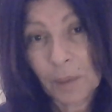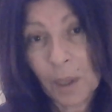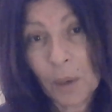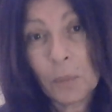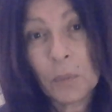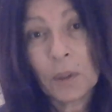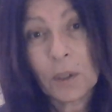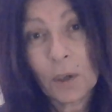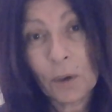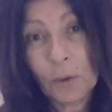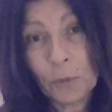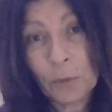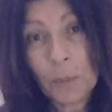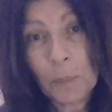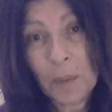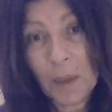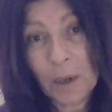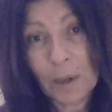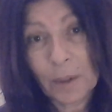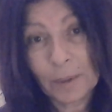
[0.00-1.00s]
And we'll go
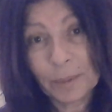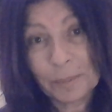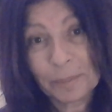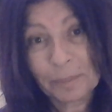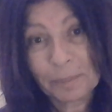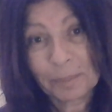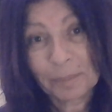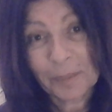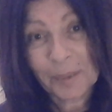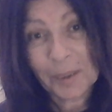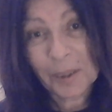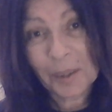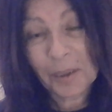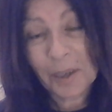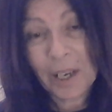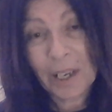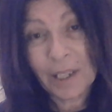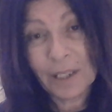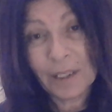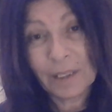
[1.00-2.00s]
from there.
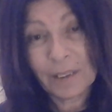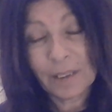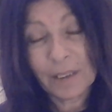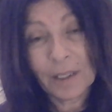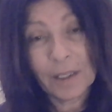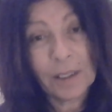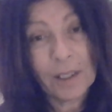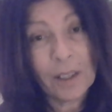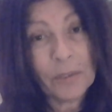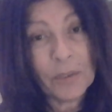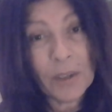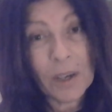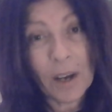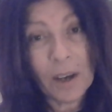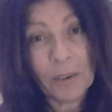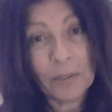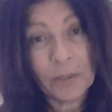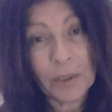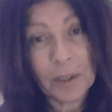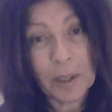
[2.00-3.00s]
Alright? I love you
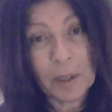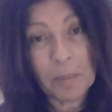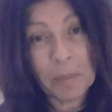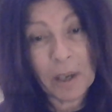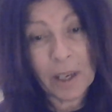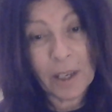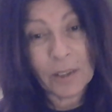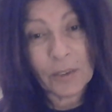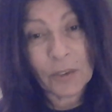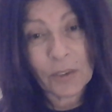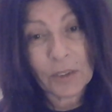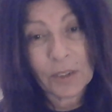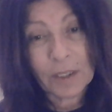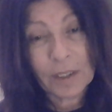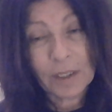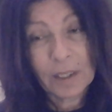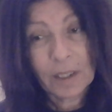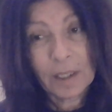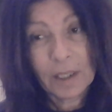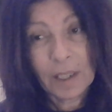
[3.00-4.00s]
all very much.
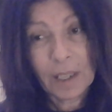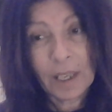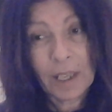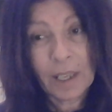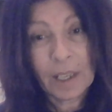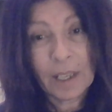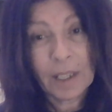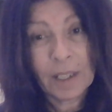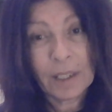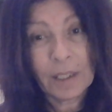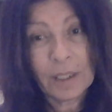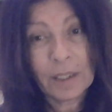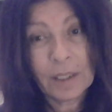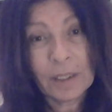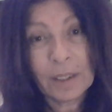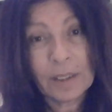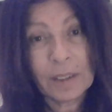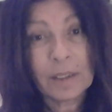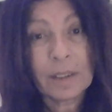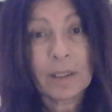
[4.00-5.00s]

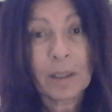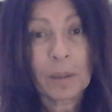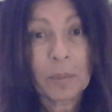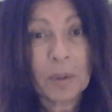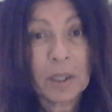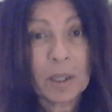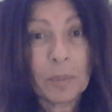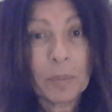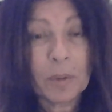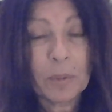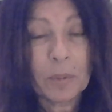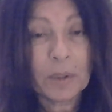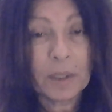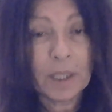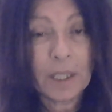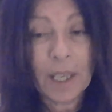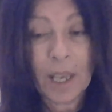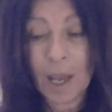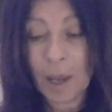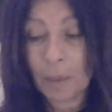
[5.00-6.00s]
And I'm going to be
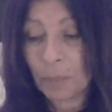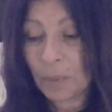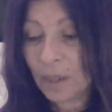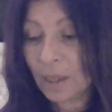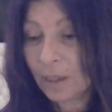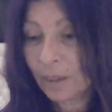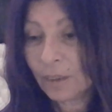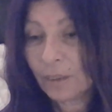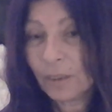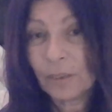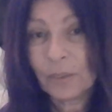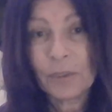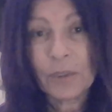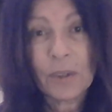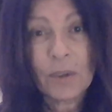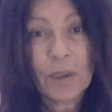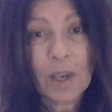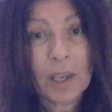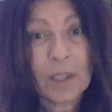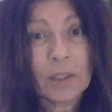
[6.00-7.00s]
really happy for
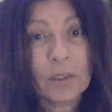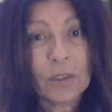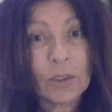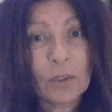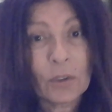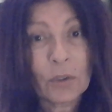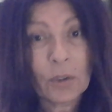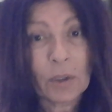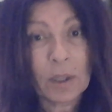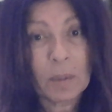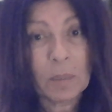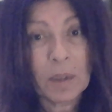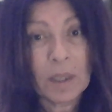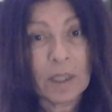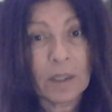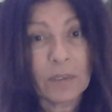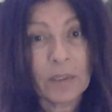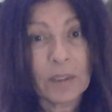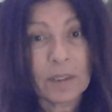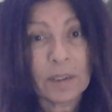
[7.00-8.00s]
you guys to join
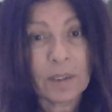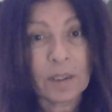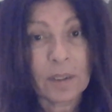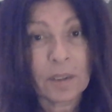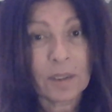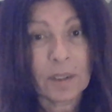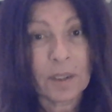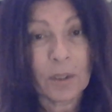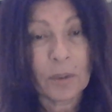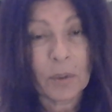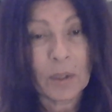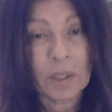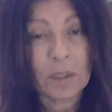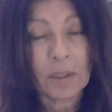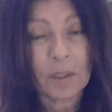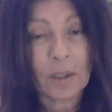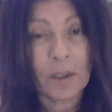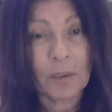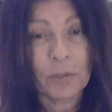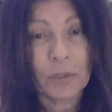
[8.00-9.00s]
me in this
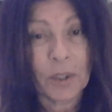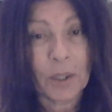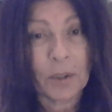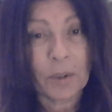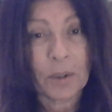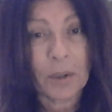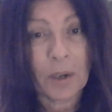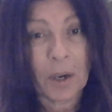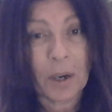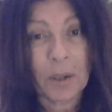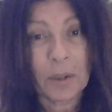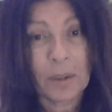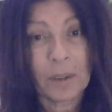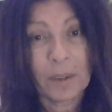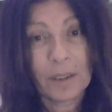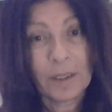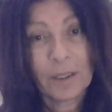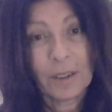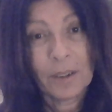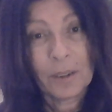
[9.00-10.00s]
series of tarot card
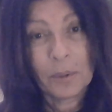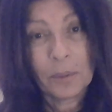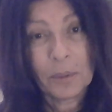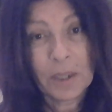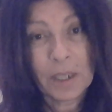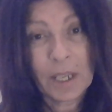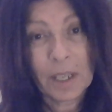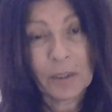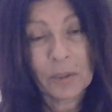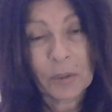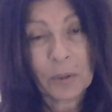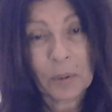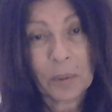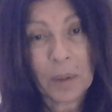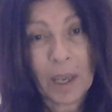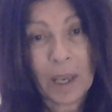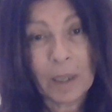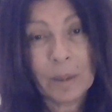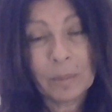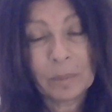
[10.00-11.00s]
readings.
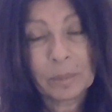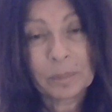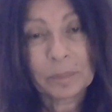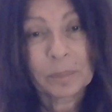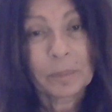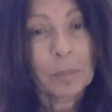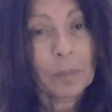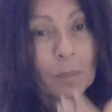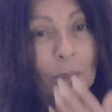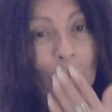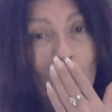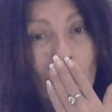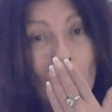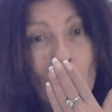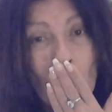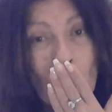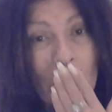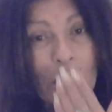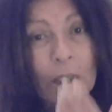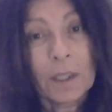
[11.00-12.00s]
Okay?
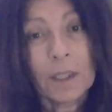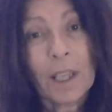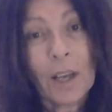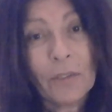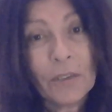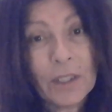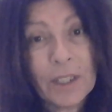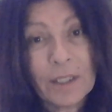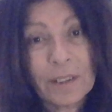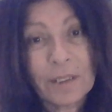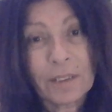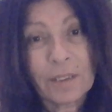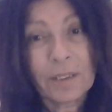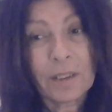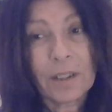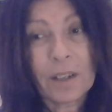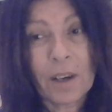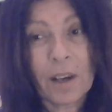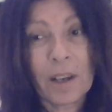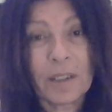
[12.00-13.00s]
Love and kisses
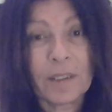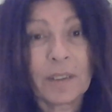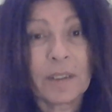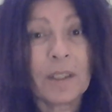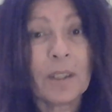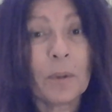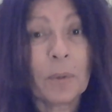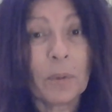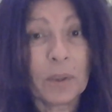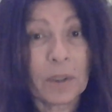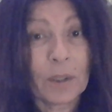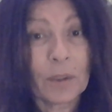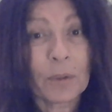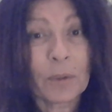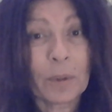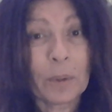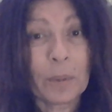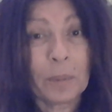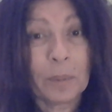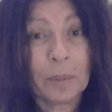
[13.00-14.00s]
to y'all. I'll see you really
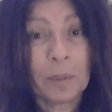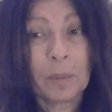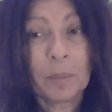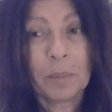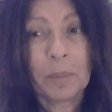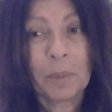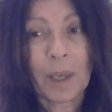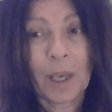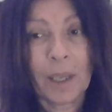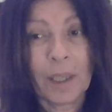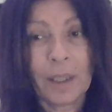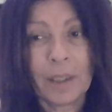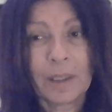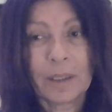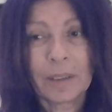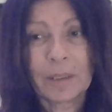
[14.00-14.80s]
soon. Bye.